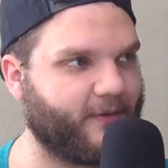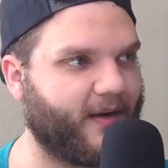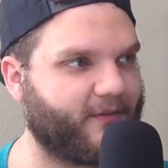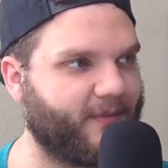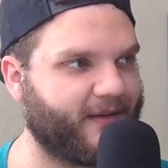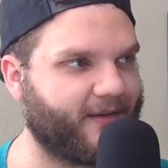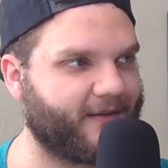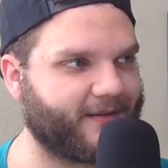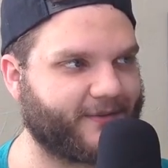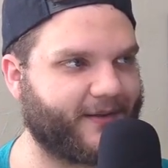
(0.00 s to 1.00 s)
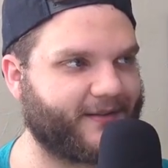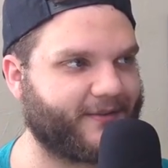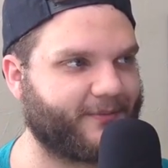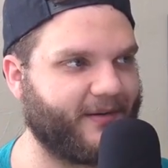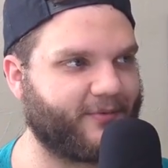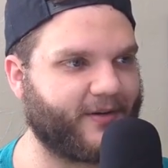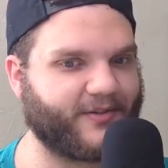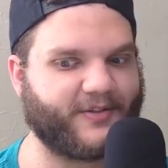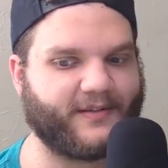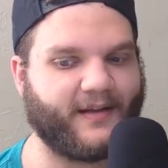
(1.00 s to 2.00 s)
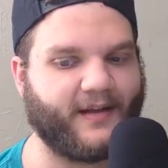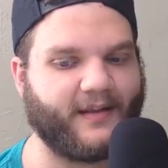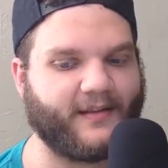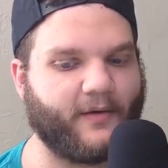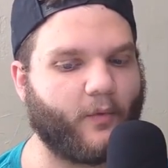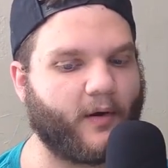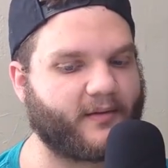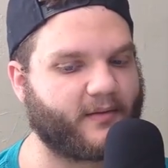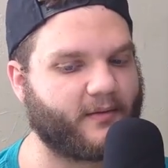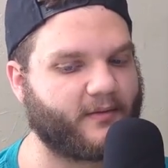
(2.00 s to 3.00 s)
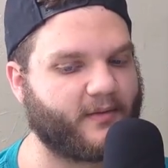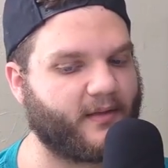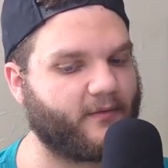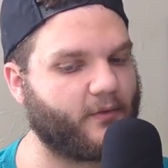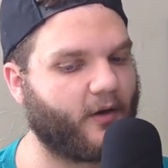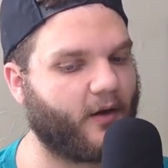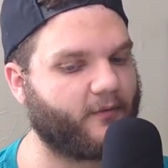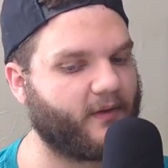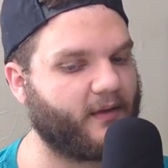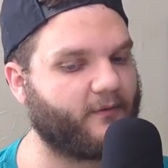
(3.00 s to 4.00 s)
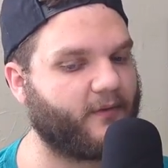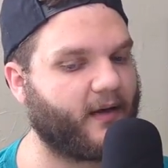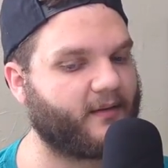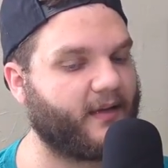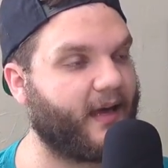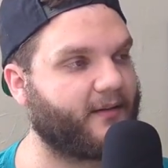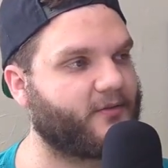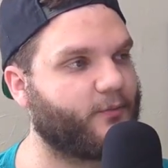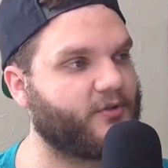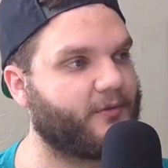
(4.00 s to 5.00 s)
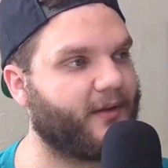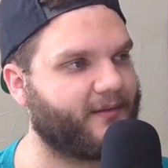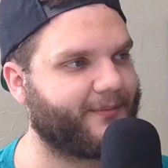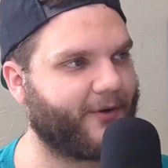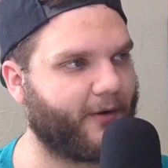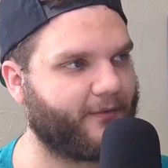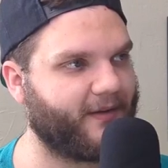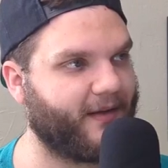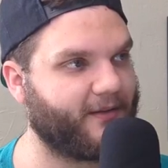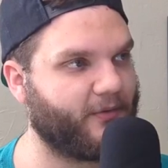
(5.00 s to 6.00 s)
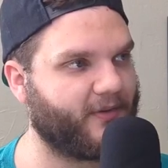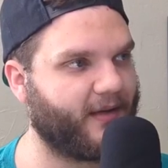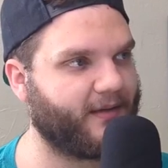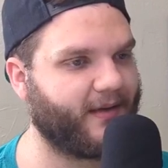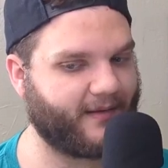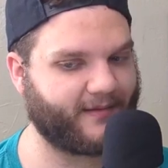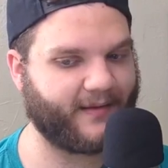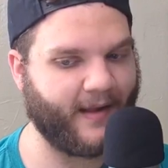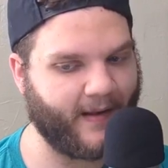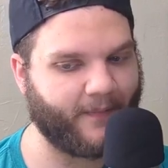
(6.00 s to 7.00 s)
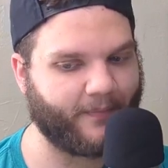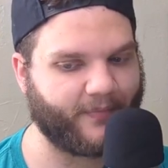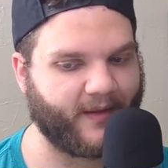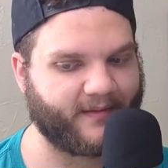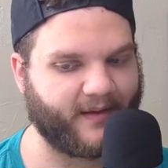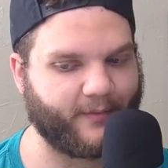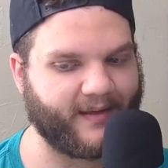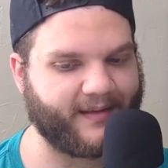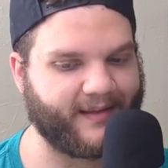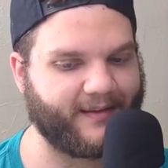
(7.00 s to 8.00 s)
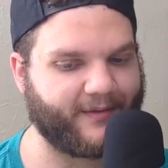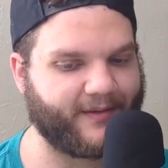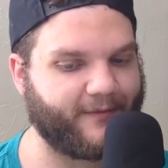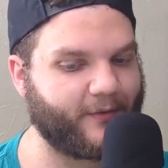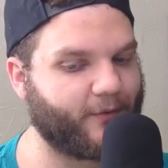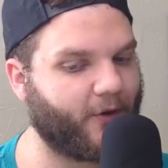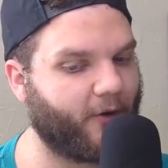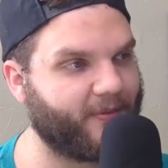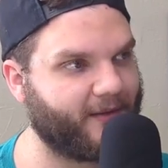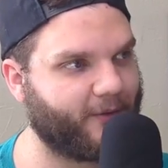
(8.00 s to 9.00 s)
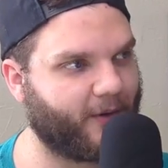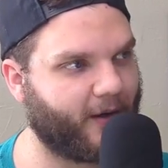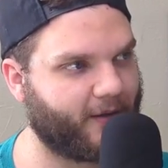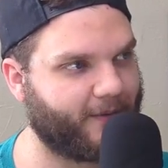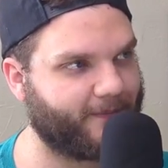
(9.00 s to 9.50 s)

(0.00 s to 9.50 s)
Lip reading: You have to make a good impression. They want to give you coffee. In fact, they ask, "Would you like some coffee?" And you say, "Yes." They say, "We can either give you Kopi Luwak